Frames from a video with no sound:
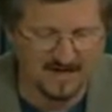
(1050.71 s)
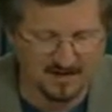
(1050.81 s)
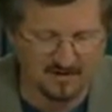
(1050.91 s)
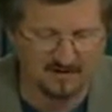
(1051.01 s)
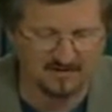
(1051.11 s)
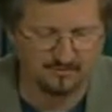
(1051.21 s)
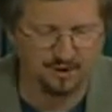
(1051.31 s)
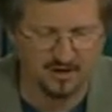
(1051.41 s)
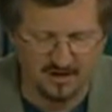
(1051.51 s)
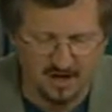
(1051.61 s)
errors
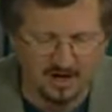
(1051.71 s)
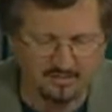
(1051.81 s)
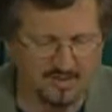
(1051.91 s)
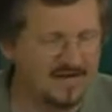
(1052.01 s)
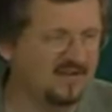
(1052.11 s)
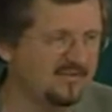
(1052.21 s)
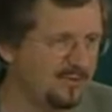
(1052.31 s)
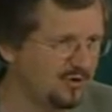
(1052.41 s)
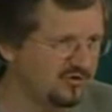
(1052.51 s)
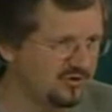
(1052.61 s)
brought on by
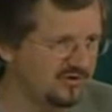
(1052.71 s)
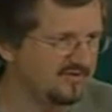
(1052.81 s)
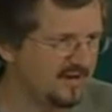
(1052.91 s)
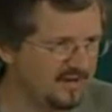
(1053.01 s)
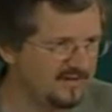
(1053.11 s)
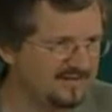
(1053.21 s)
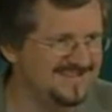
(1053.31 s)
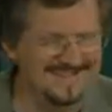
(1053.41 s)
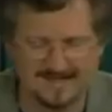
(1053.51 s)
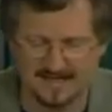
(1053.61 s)
exposure to various
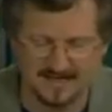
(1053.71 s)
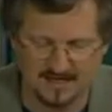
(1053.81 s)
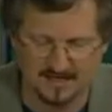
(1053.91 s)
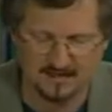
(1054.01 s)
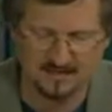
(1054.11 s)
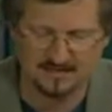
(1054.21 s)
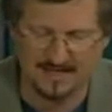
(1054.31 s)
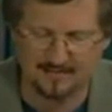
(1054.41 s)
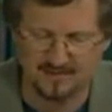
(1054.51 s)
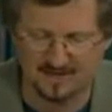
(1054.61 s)
DNA
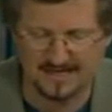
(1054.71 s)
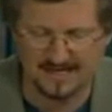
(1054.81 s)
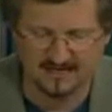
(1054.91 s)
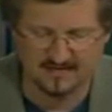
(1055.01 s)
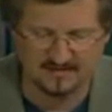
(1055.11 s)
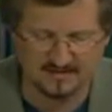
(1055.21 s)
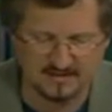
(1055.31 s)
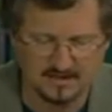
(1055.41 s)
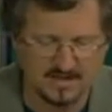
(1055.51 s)
damaging agents,